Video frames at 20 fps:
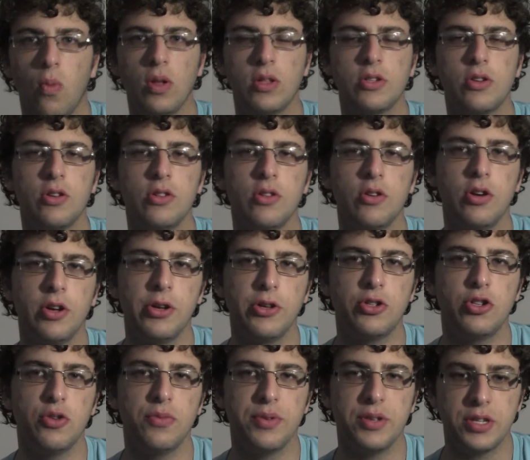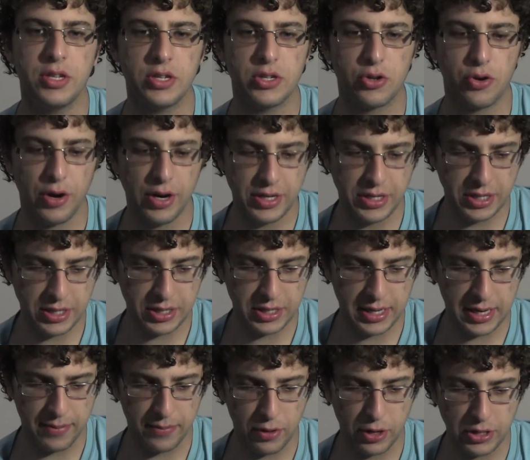What's good in the whole YouTube? This is Crazy
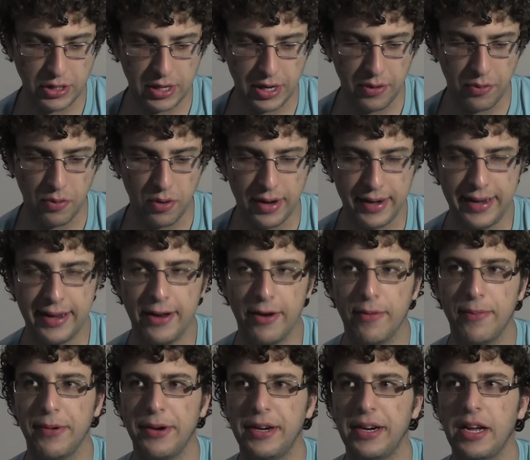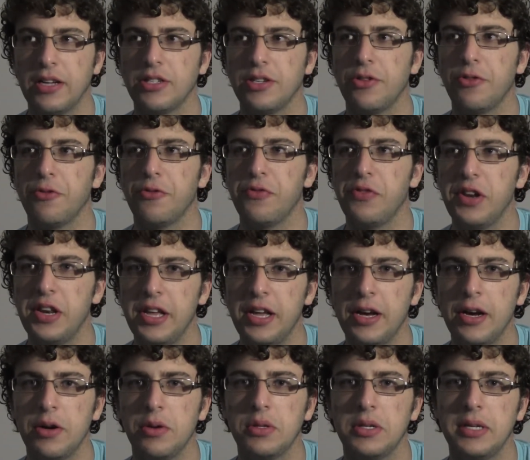Samurai SNA1 here, bringing you guys another
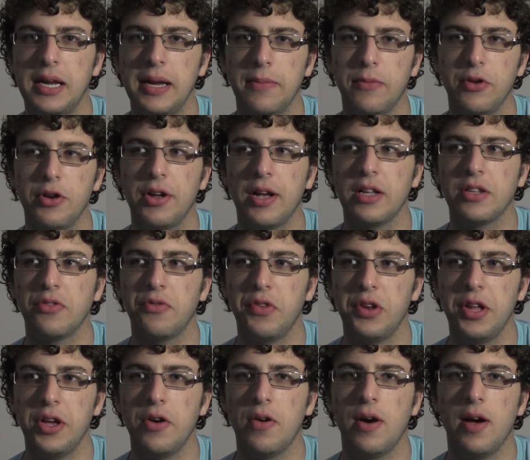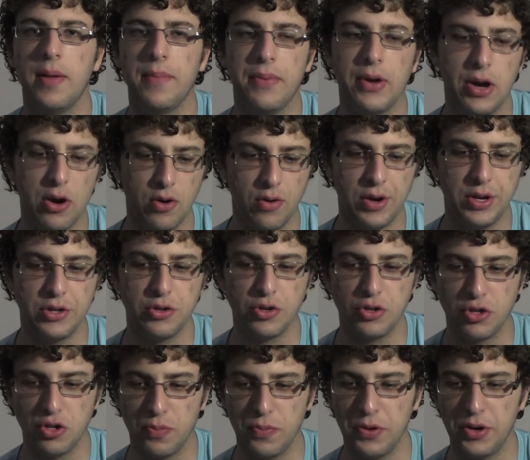video. Today I'm bringing you guys a video on Power
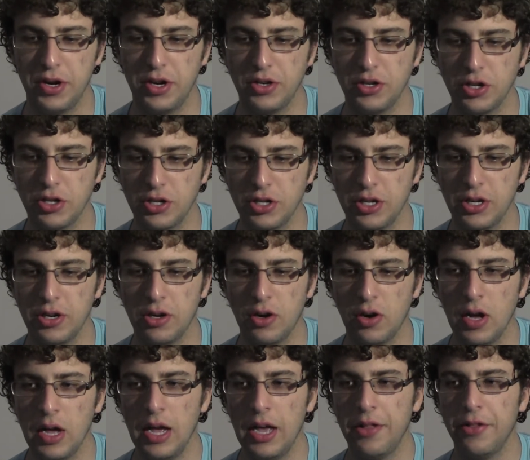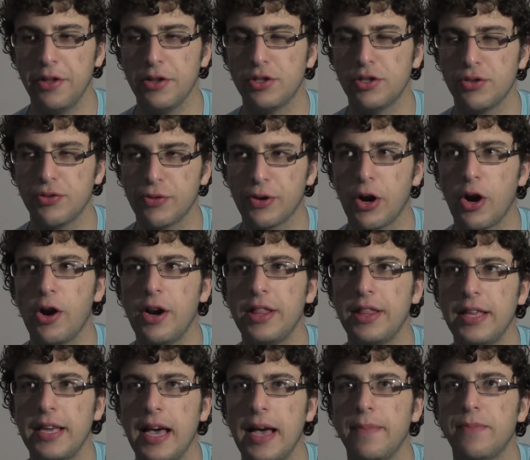Rangers Super Ninja Steel. This is
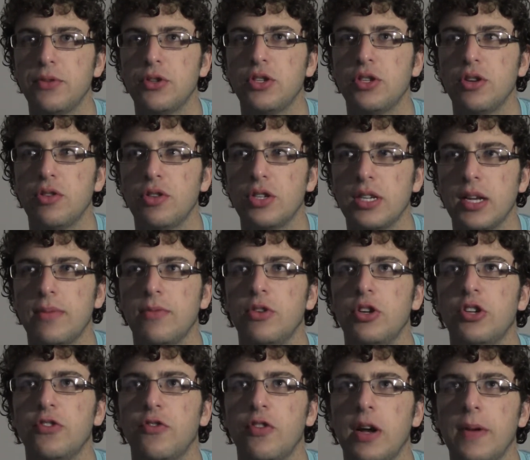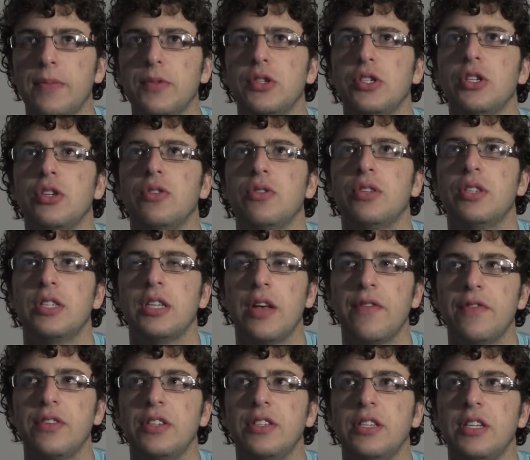regarding the episode summaries for episodes
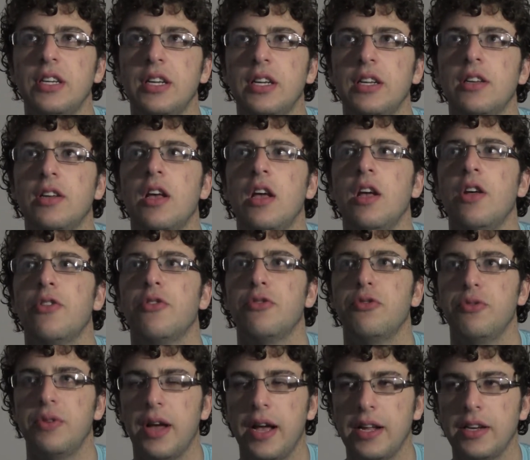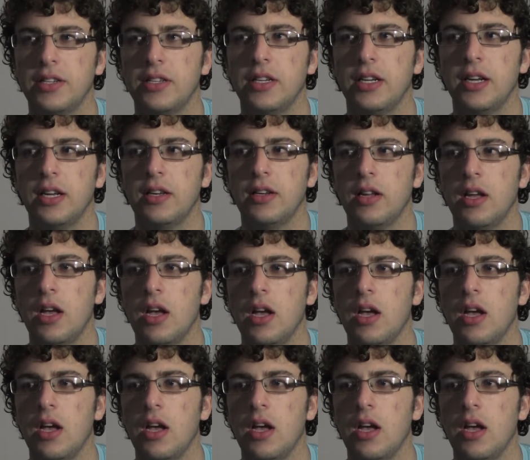17 through 19.